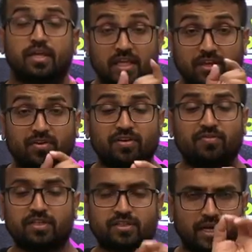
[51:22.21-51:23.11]
Even if
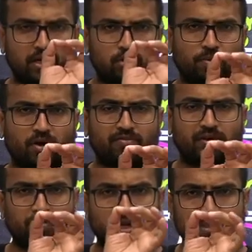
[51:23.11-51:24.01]
it is a to the power of
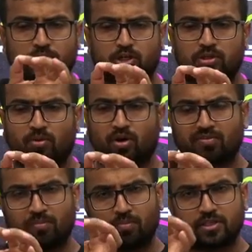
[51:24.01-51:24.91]
n plus b to the power of
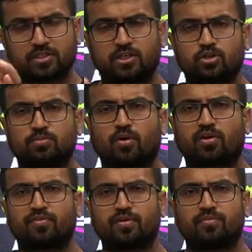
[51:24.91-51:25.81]
n plus c to the power
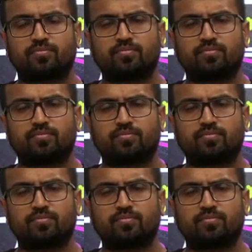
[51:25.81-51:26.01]
of n,